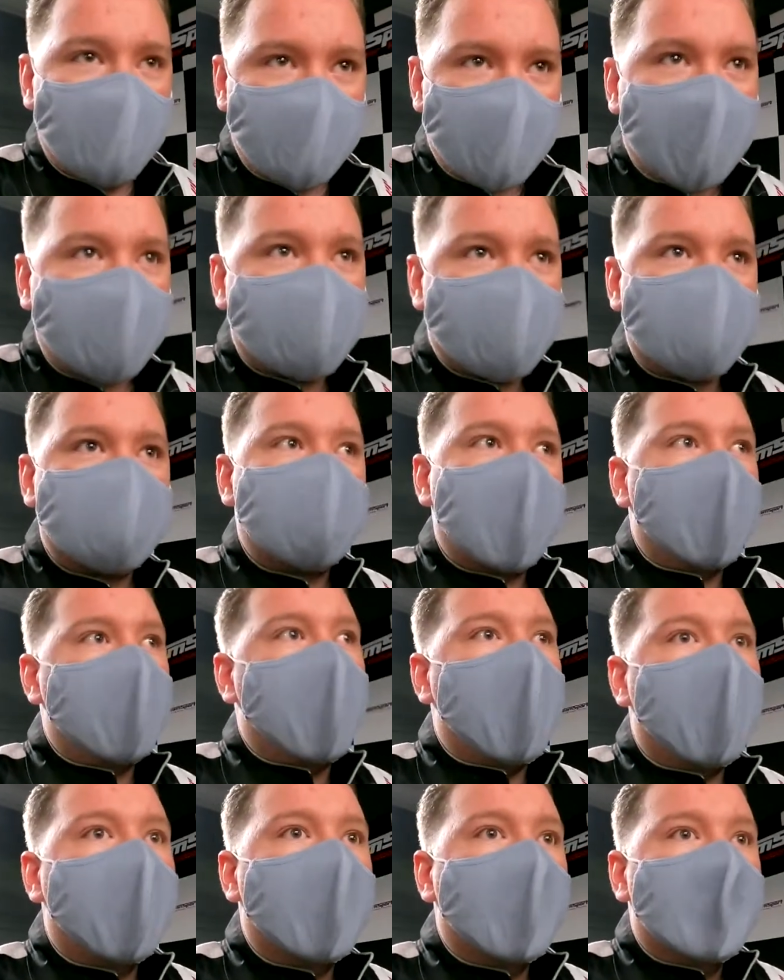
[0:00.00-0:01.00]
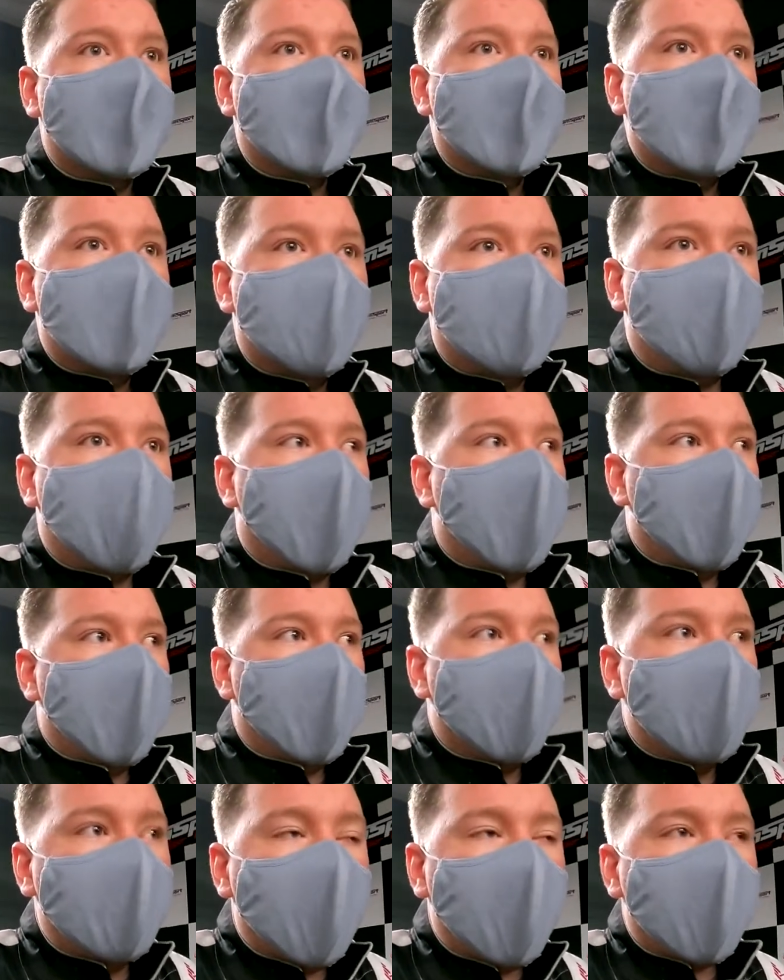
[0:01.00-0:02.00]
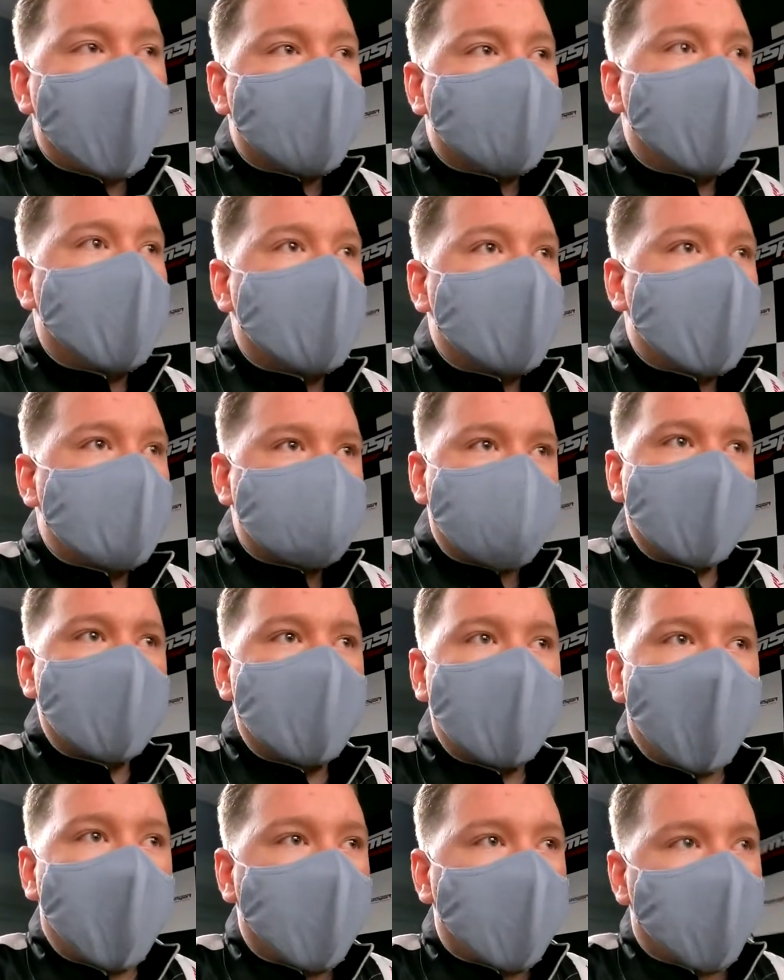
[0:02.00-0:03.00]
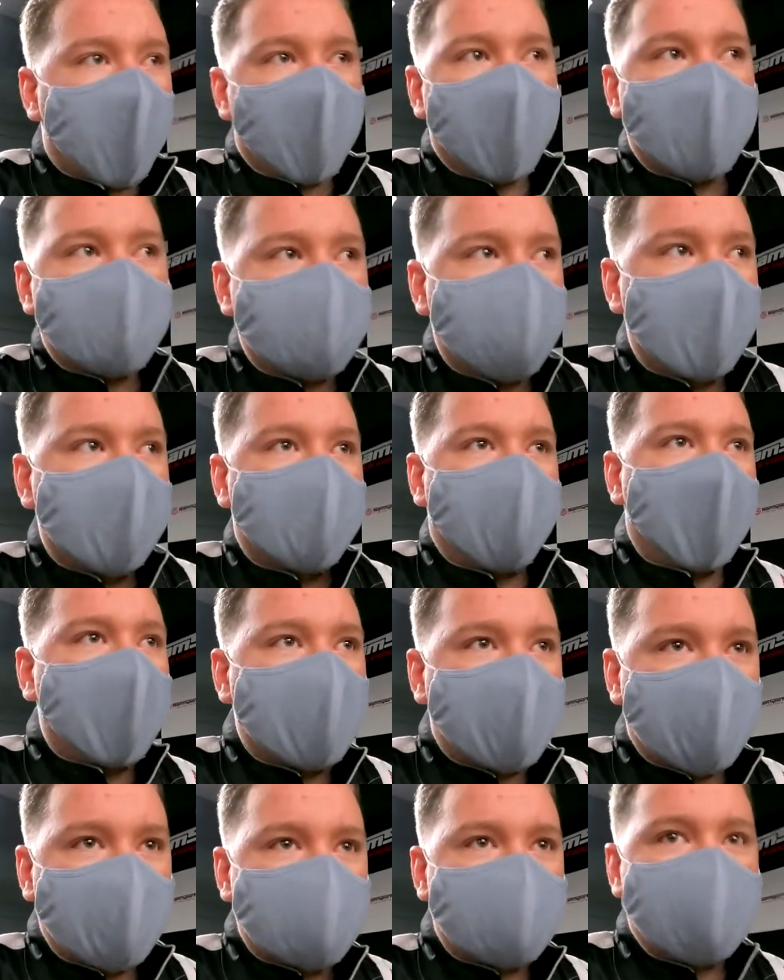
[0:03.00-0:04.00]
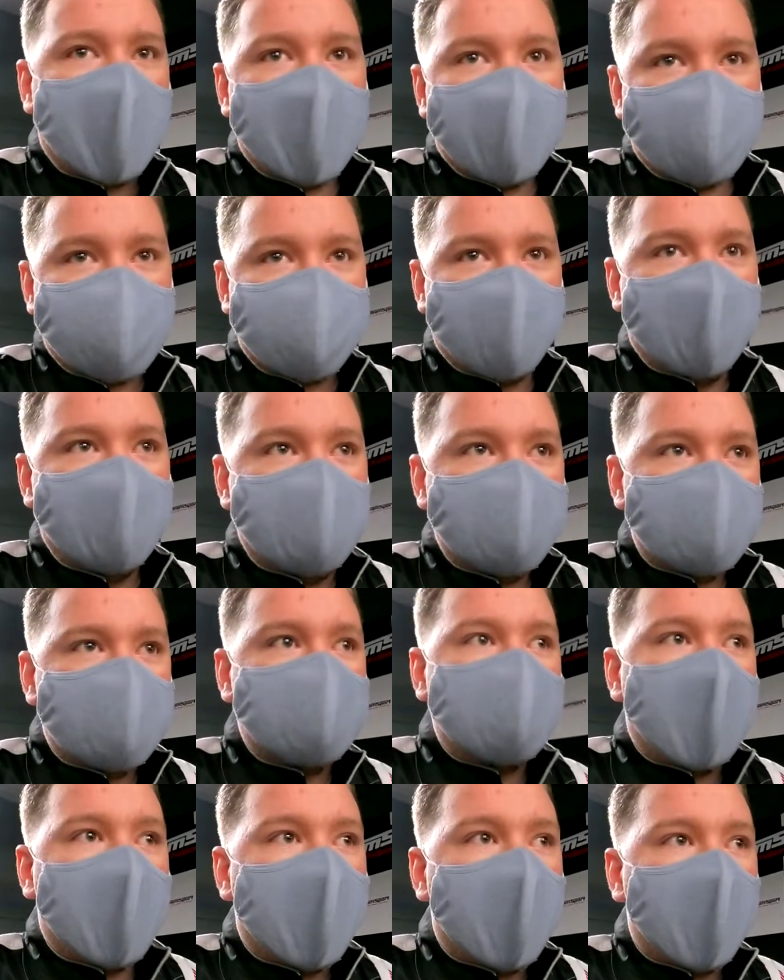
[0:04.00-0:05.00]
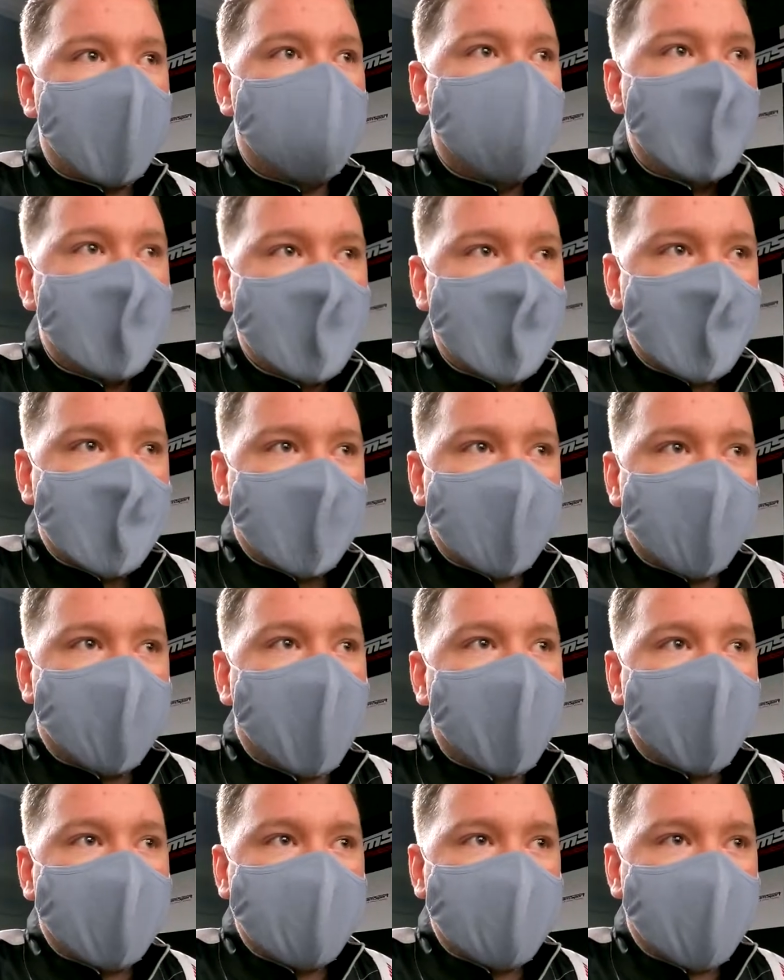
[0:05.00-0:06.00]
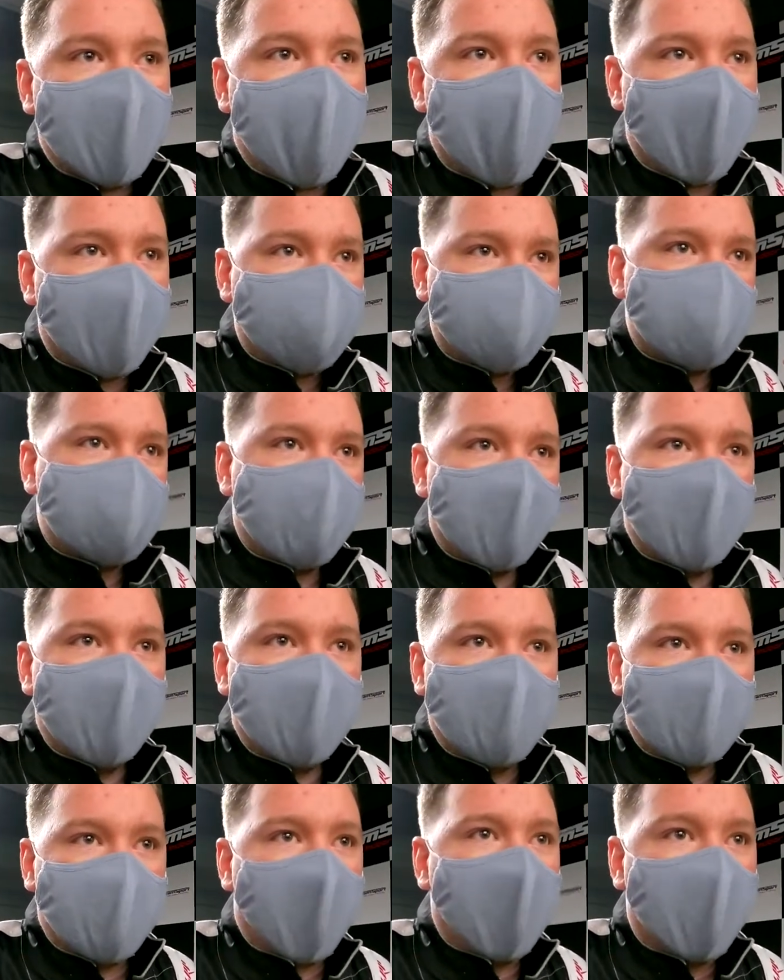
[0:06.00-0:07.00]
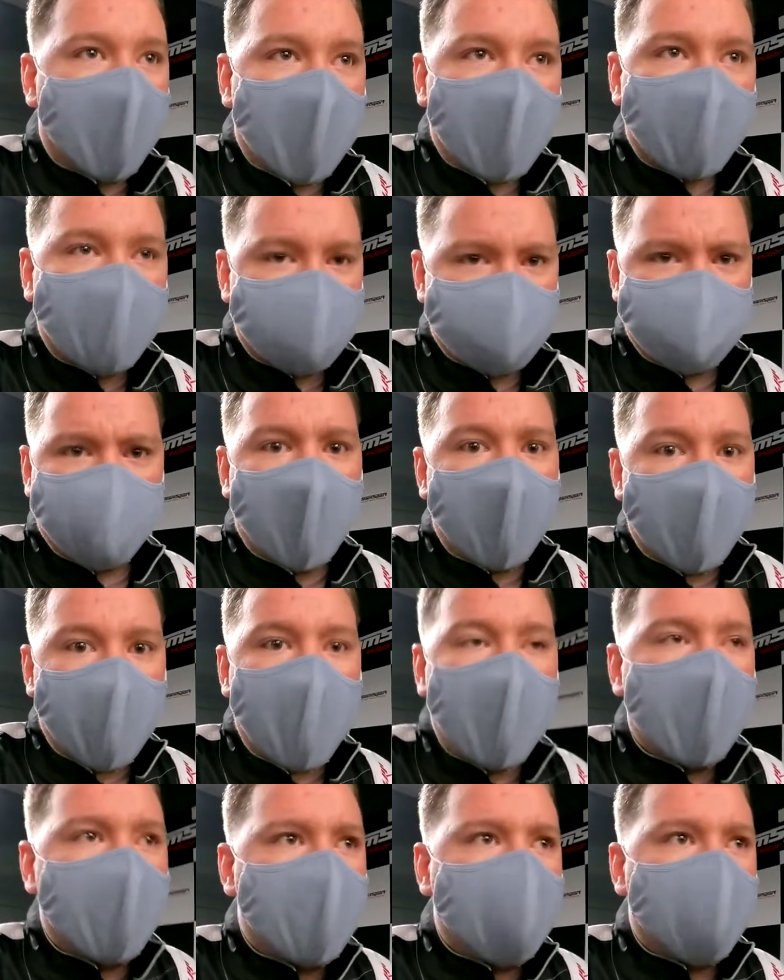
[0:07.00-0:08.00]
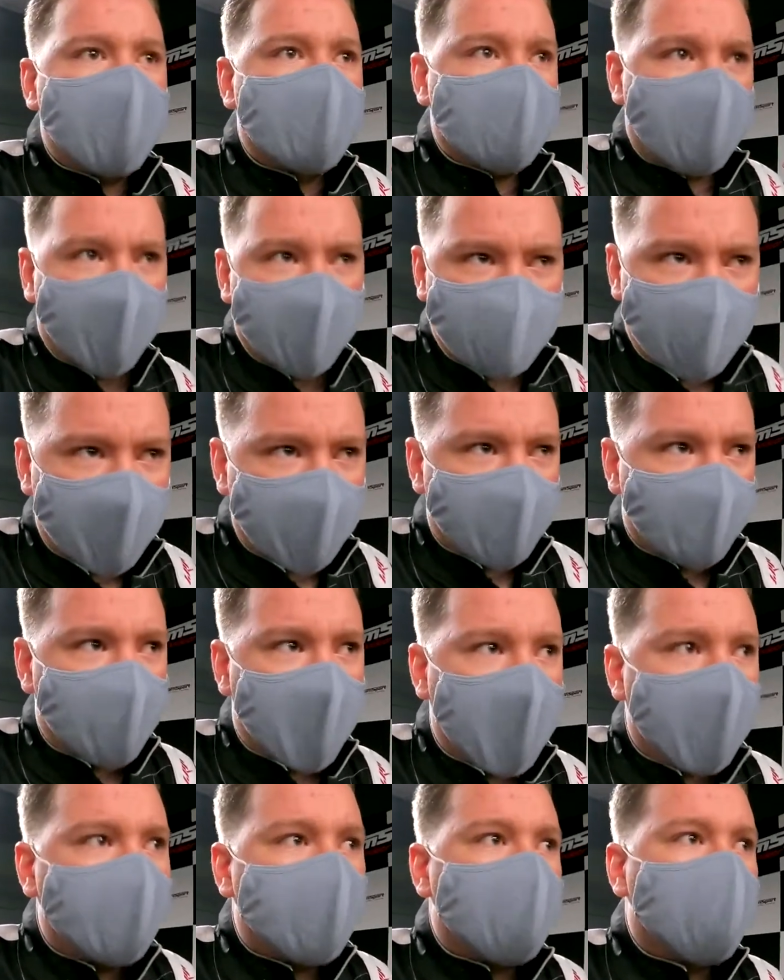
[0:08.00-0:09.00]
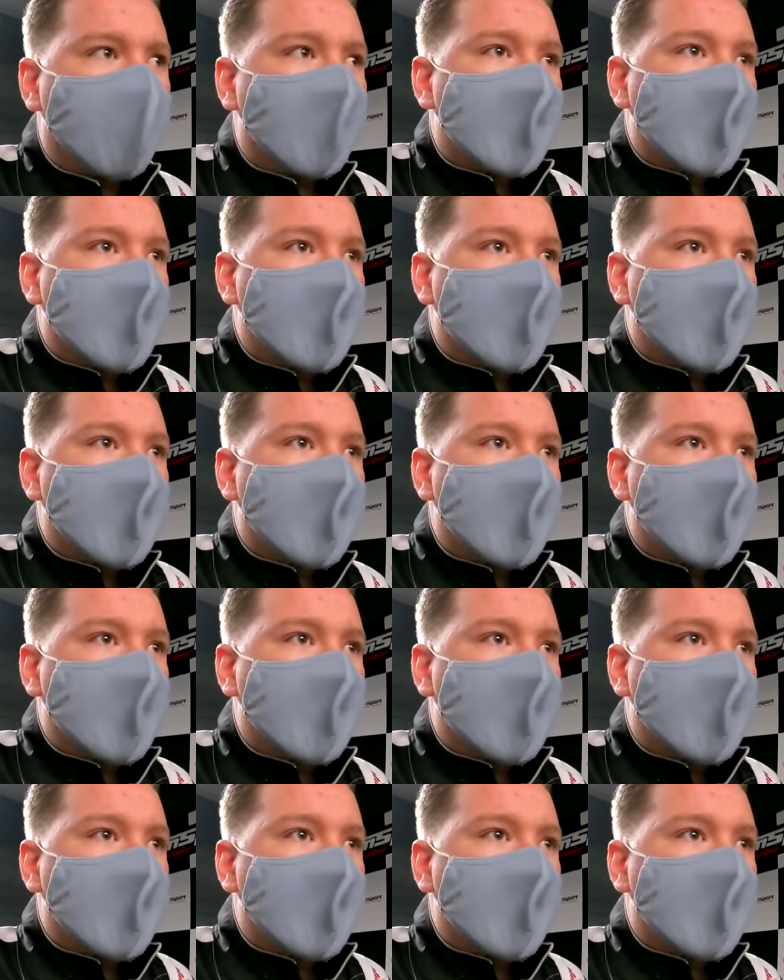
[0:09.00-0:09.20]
and you get to see it. But a lot of it, there's only like one or two braking sections where you have to go around a sharp hairpin, you go down the ramp.